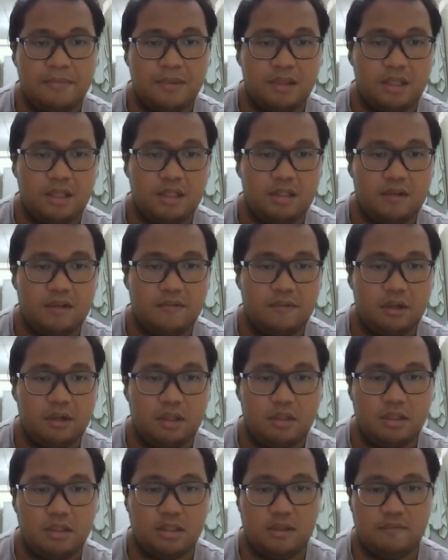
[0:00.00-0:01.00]
negative 4,
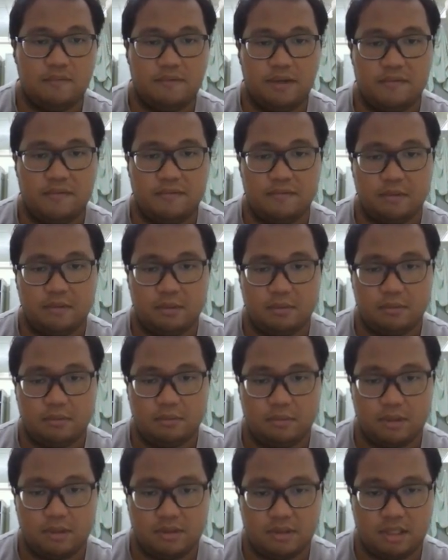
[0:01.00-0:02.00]
35,
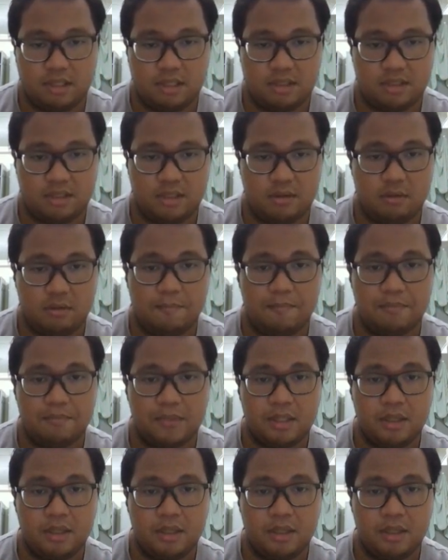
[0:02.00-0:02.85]
then 0.